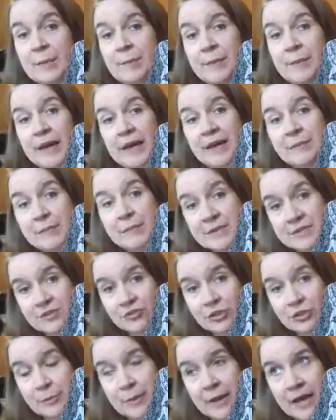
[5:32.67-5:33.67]
My
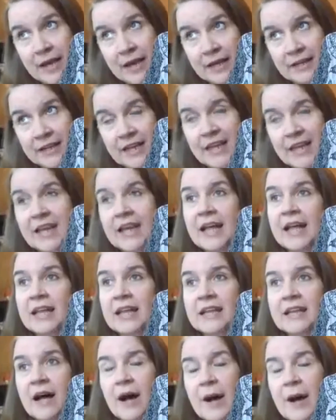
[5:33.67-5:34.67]
mystery pet
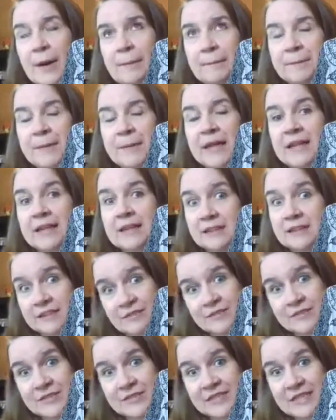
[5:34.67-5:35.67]

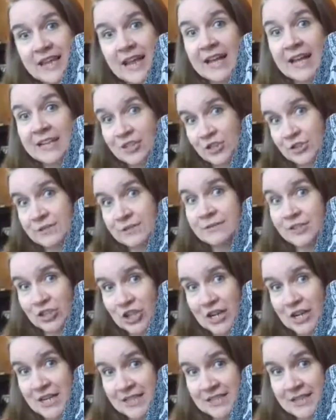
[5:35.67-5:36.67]
has
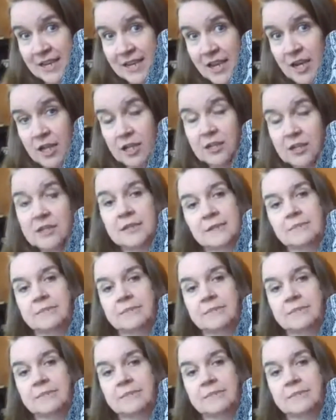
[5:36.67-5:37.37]
shiny scales